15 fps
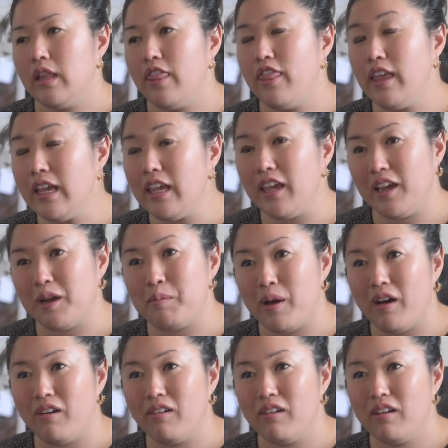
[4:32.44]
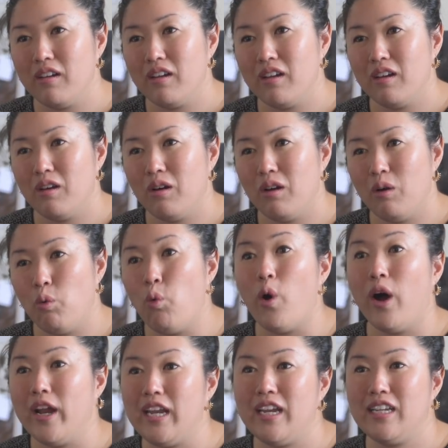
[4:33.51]
thinking about
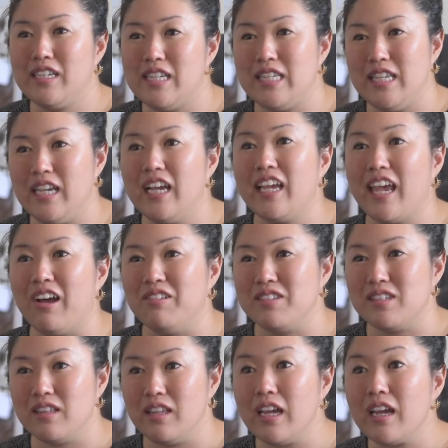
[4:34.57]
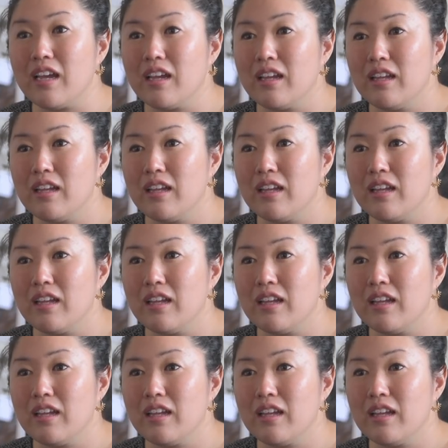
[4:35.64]
wanting to seek counseling.